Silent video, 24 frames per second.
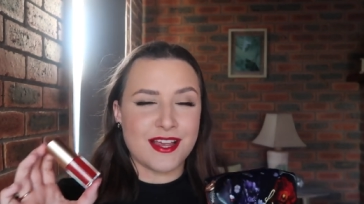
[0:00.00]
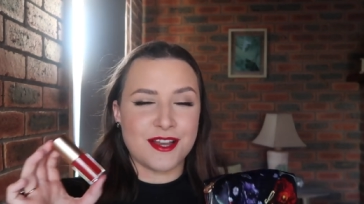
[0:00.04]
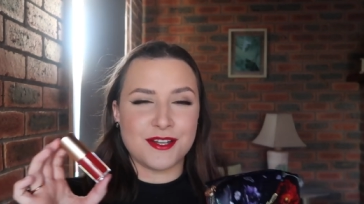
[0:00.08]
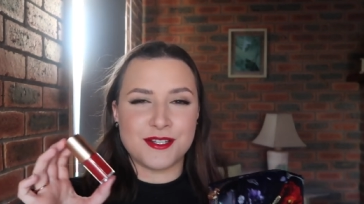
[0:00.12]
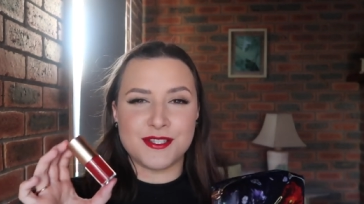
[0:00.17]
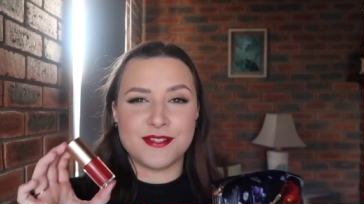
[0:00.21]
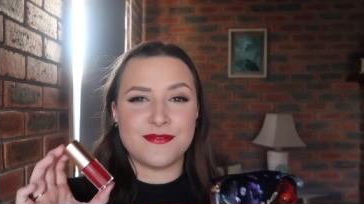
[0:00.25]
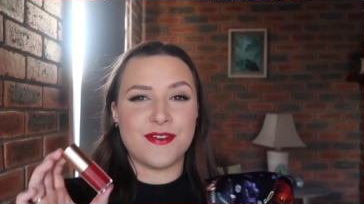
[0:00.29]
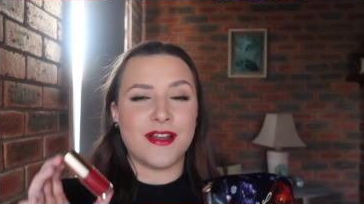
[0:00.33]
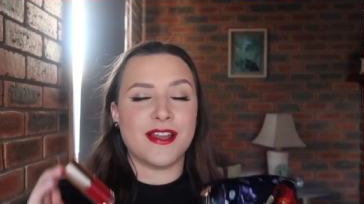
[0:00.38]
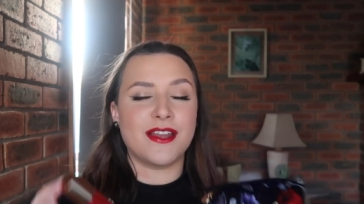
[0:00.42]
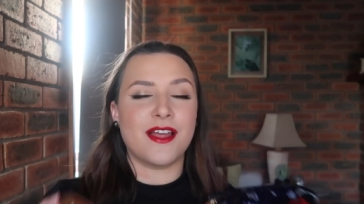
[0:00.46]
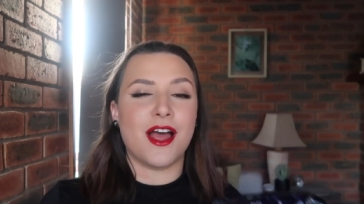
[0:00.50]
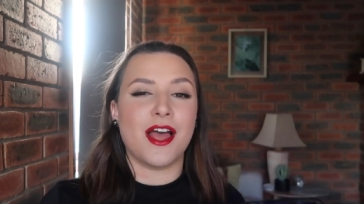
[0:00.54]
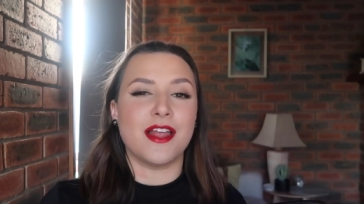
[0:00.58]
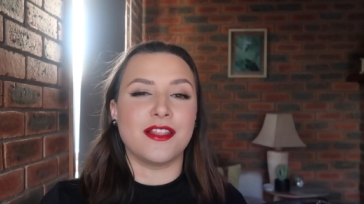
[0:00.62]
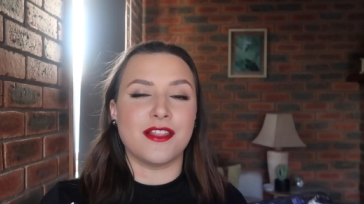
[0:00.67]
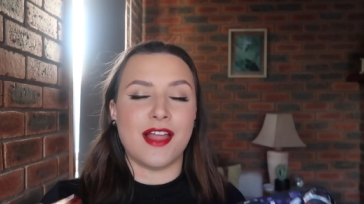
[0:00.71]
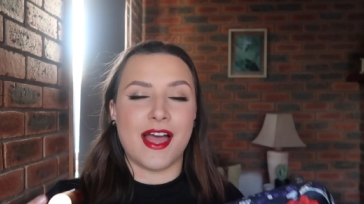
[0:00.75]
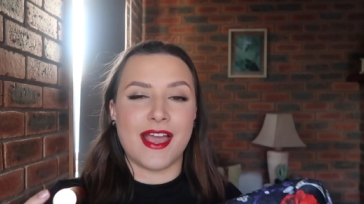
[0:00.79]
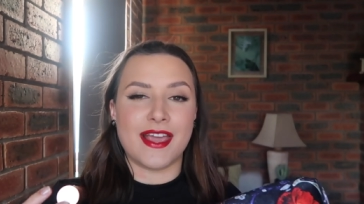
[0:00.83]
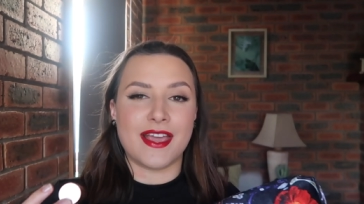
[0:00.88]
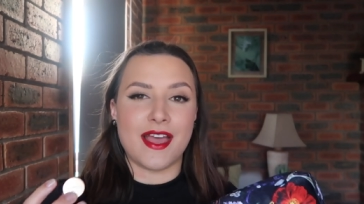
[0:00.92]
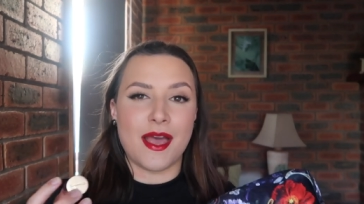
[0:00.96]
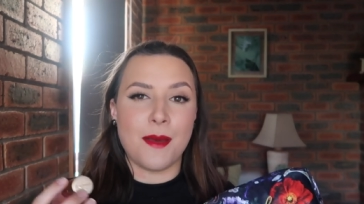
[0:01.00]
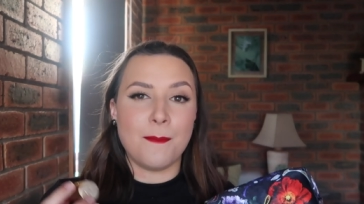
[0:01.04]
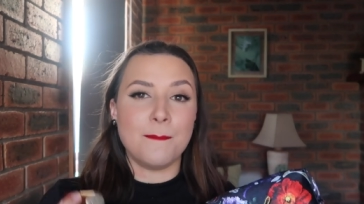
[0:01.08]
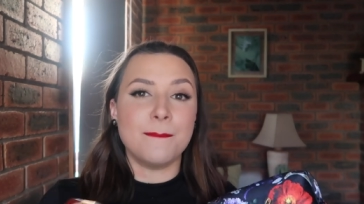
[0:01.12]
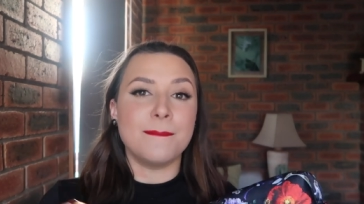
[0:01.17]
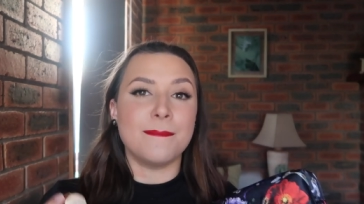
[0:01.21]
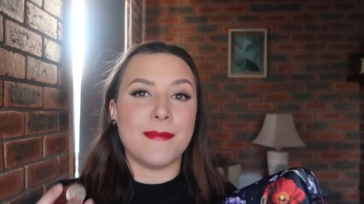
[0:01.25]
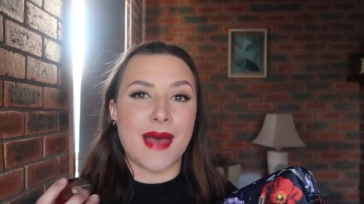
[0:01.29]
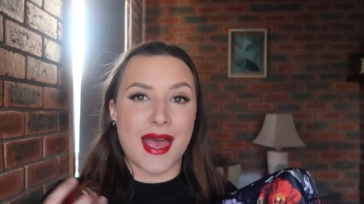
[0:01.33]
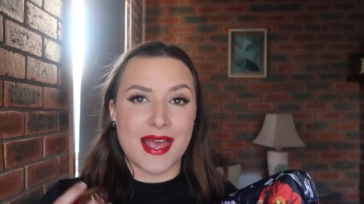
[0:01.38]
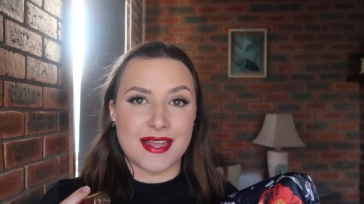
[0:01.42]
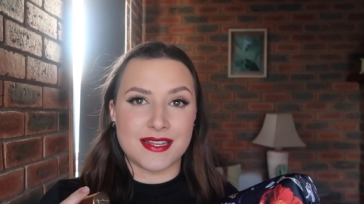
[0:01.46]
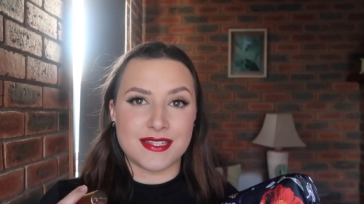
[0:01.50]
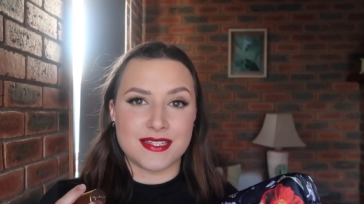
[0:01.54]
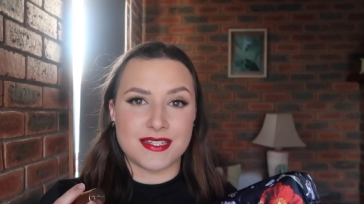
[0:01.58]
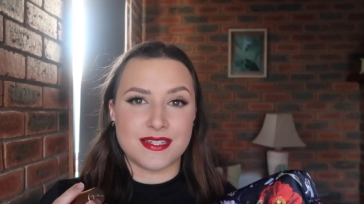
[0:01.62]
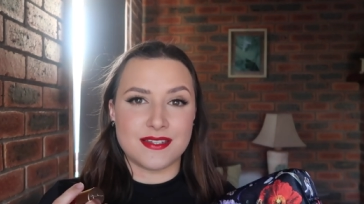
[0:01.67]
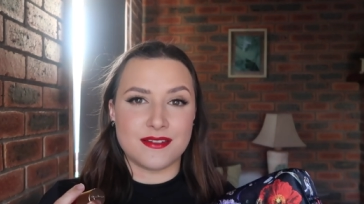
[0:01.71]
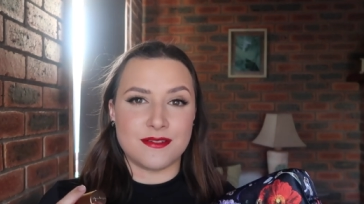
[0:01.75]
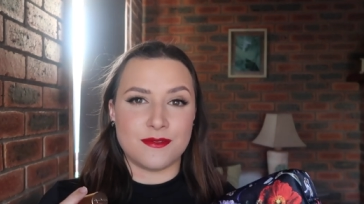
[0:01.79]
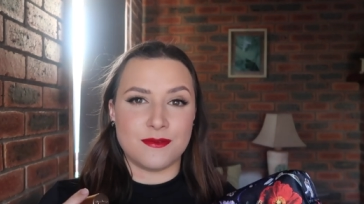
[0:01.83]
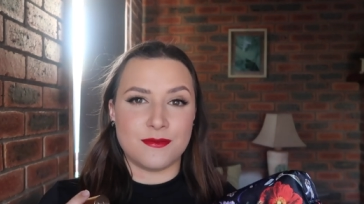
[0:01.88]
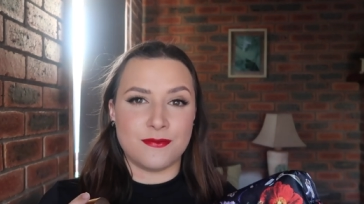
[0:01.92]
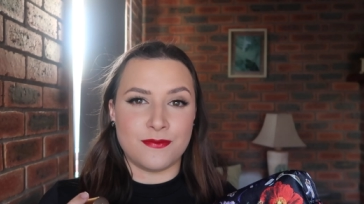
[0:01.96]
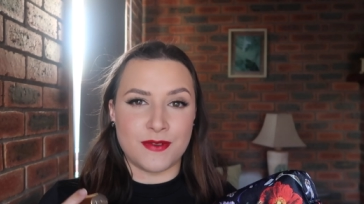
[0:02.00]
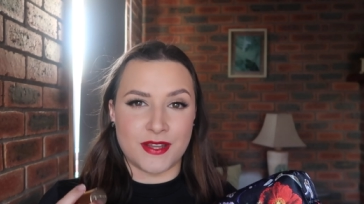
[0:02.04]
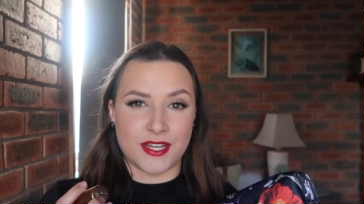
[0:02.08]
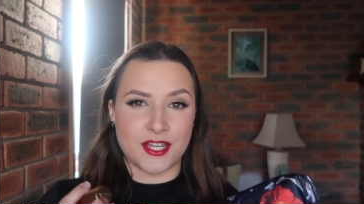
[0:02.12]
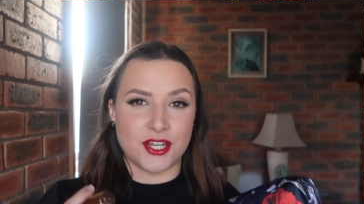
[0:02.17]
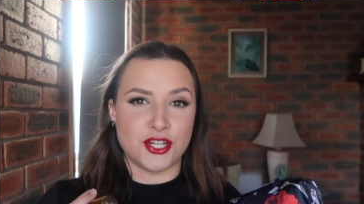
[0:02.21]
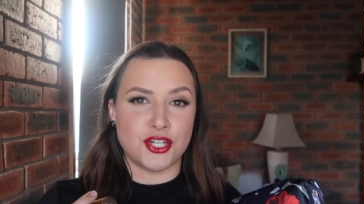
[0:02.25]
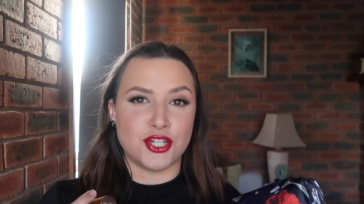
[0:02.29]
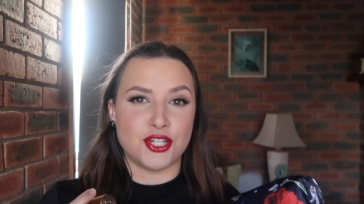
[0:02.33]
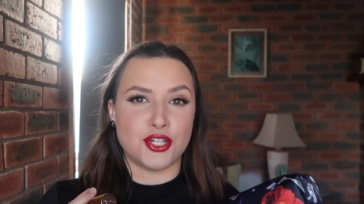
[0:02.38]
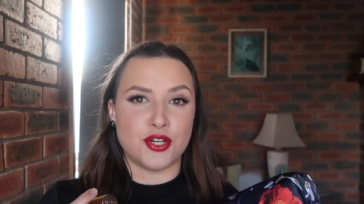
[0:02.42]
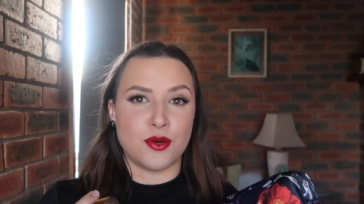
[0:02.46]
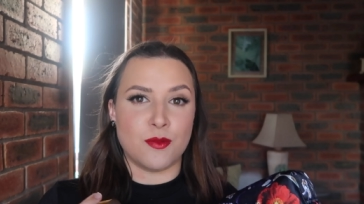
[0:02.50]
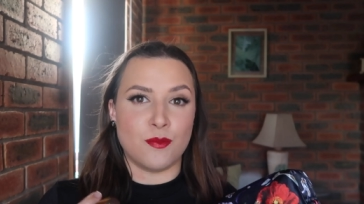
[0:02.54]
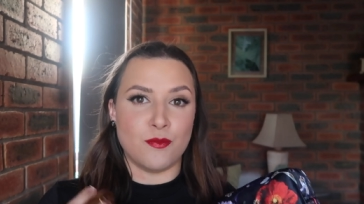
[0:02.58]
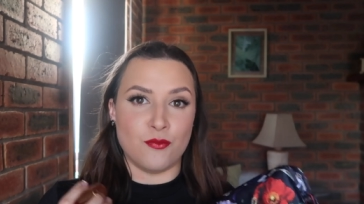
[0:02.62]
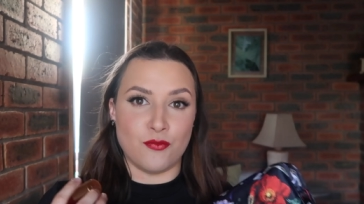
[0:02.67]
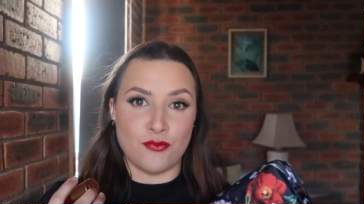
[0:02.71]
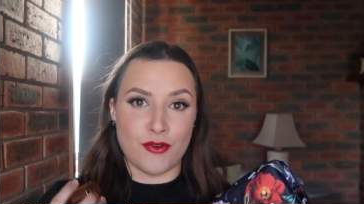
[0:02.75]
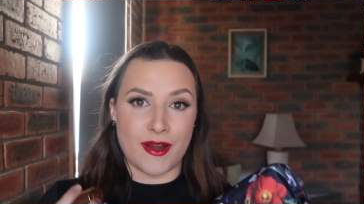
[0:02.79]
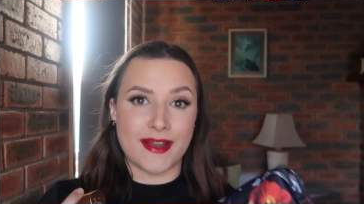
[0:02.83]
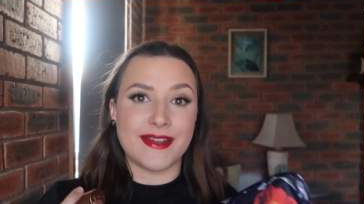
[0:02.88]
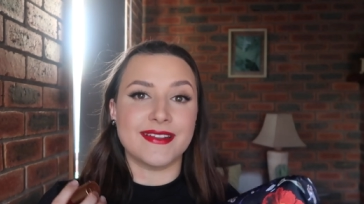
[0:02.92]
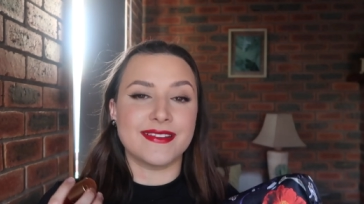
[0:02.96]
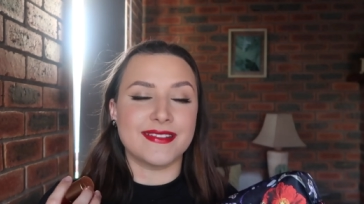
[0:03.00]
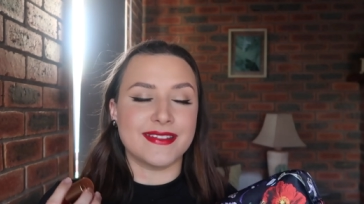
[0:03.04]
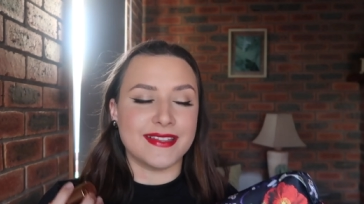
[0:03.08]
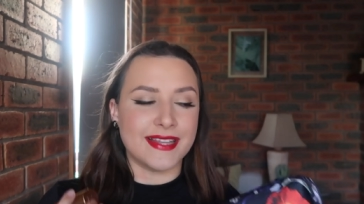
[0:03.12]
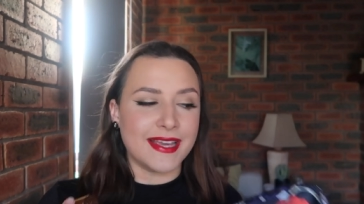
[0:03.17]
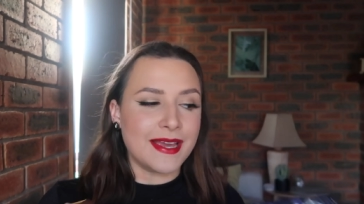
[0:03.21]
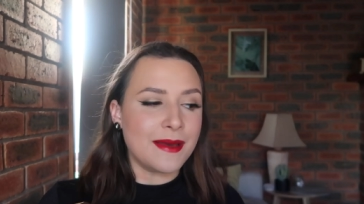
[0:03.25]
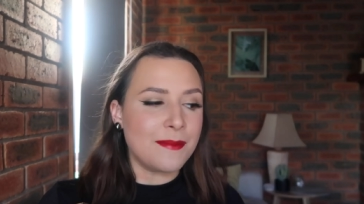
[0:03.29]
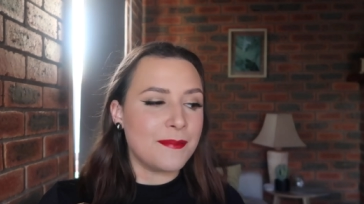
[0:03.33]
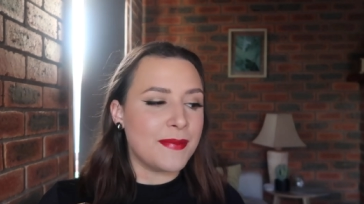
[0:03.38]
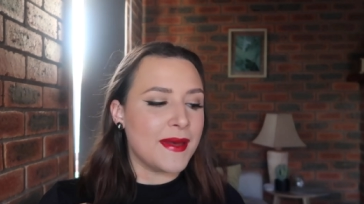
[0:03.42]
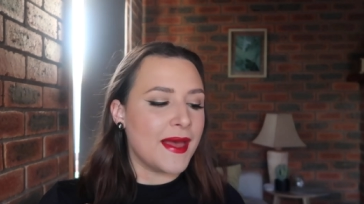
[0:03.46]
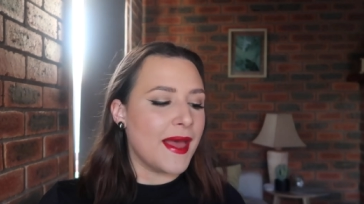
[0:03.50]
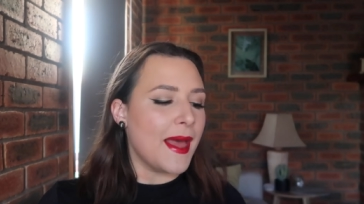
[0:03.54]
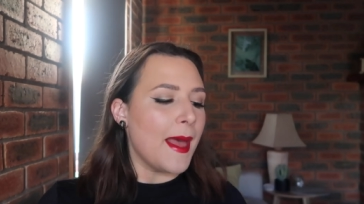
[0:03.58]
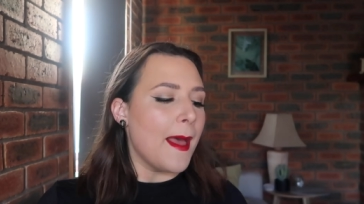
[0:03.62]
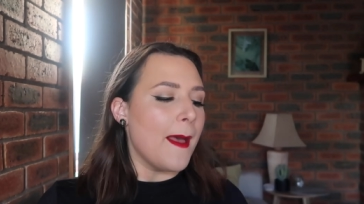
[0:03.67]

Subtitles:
I just find I like a matte finish red lip,